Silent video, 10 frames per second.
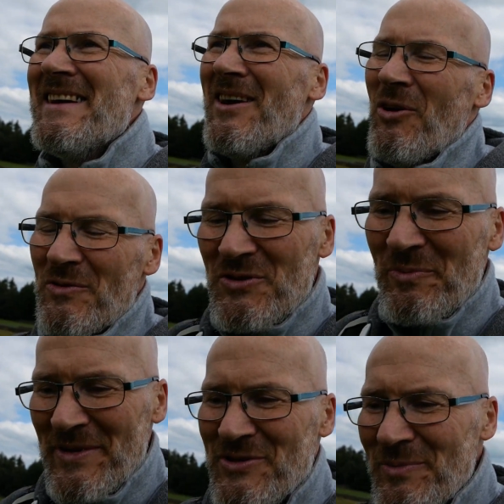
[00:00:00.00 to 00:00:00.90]
All of a
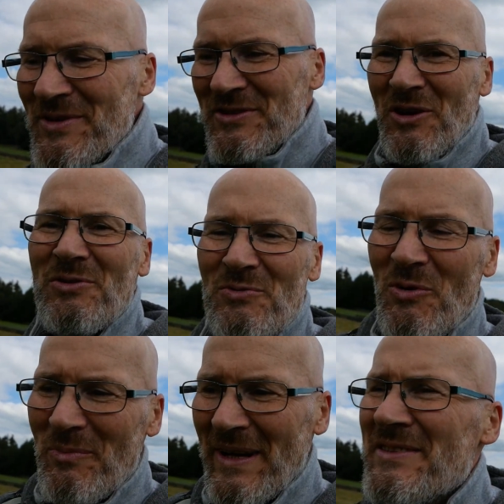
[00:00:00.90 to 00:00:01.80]
sudden my stomach started
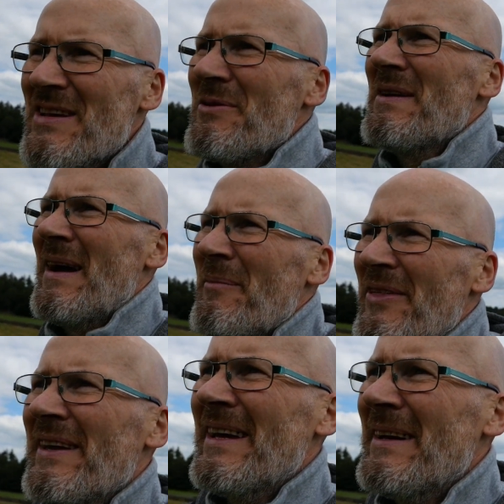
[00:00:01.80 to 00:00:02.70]
rumbling, so I'm
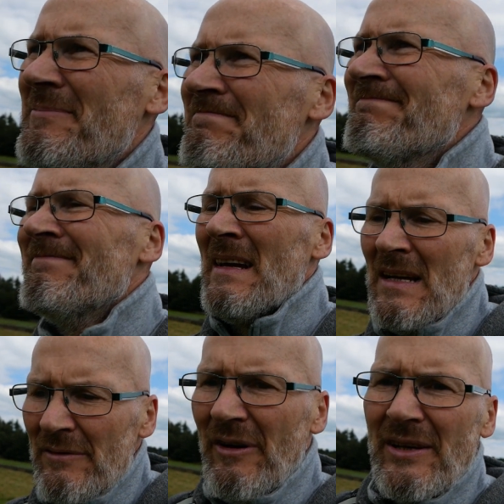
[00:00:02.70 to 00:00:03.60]
thinking,
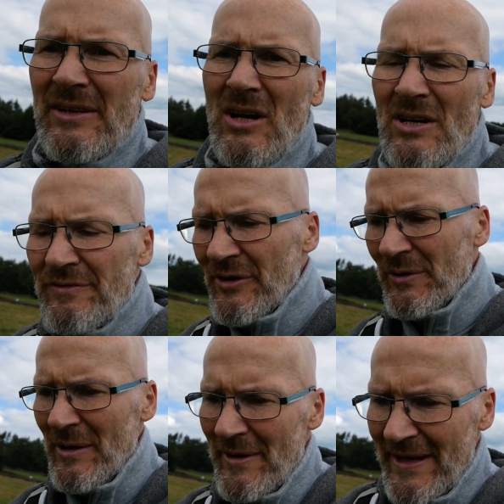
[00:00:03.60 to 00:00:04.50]
find a nice view
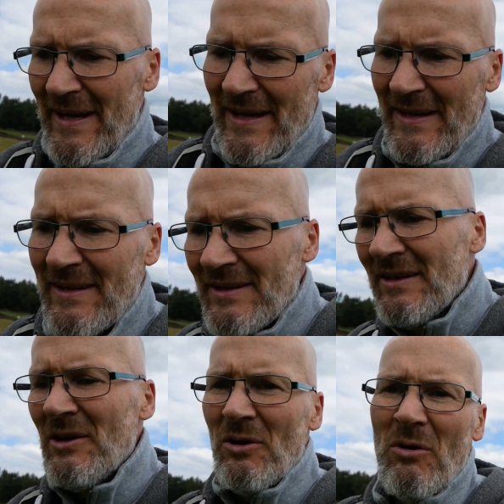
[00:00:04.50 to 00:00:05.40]
in a minute
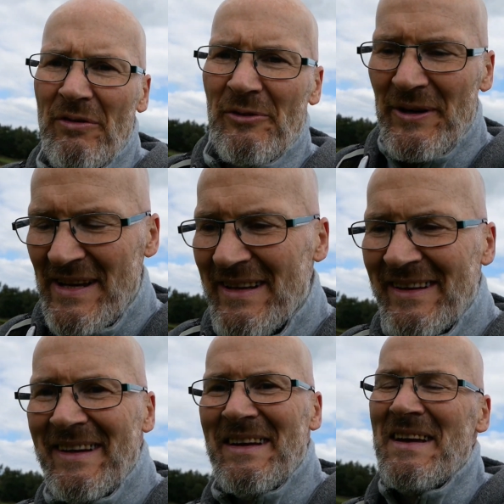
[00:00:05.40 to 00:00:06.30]
or three,
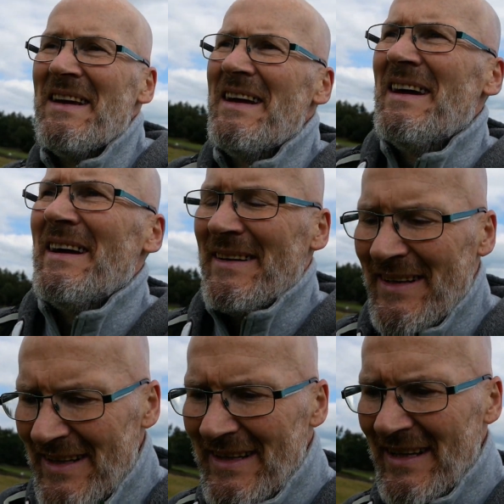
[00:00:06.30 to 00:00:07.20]
and
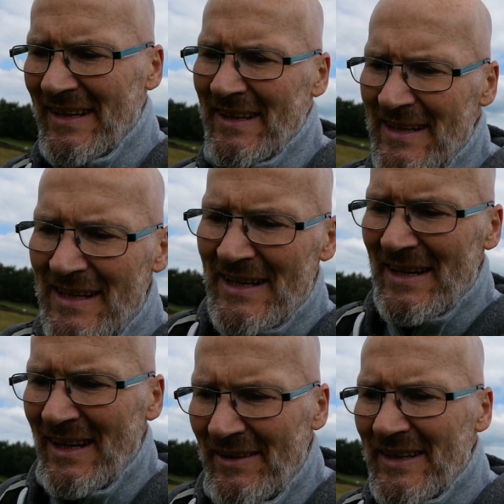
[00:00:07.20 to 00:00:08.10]

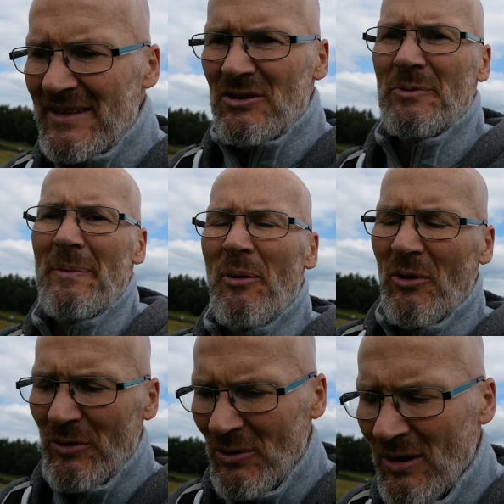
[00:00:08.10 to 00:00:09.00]
I think it's going to be a
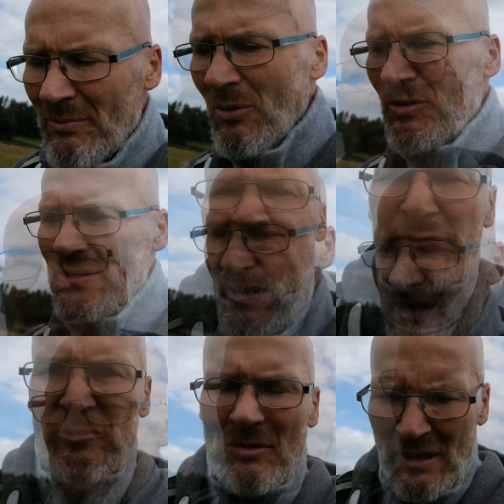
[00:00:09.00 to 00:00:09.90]
pot noodle and bus.
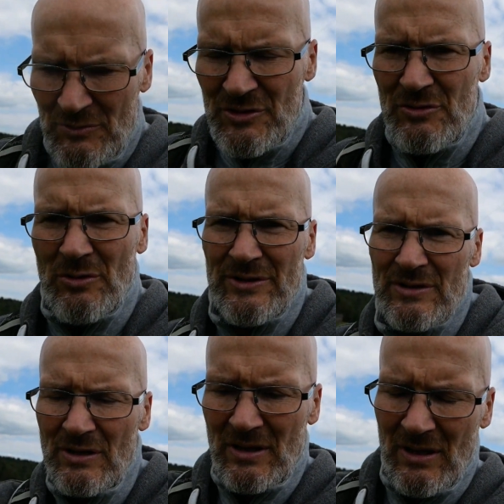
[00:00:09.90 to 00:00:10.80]
Enough and all, I was just talking
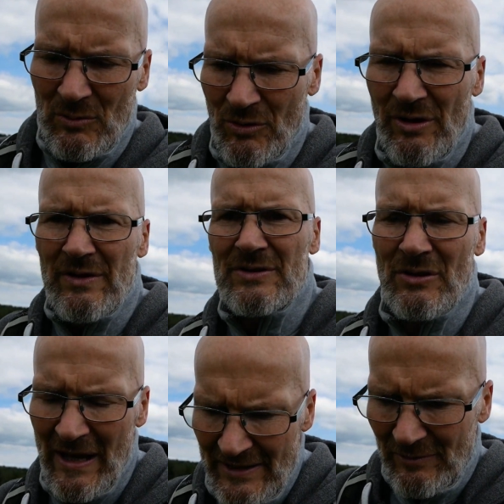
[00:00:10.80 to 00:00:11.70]
to a runner that's
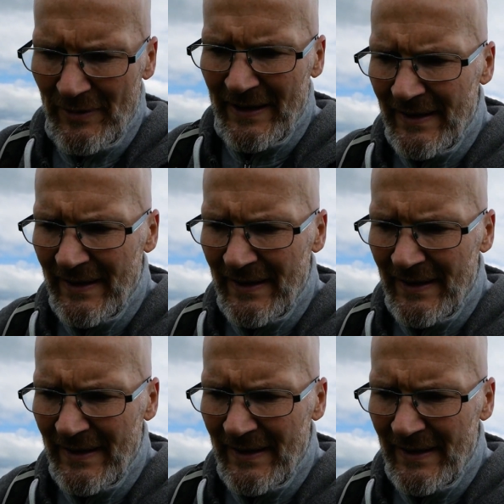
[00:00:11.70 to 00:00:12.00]
ahead of me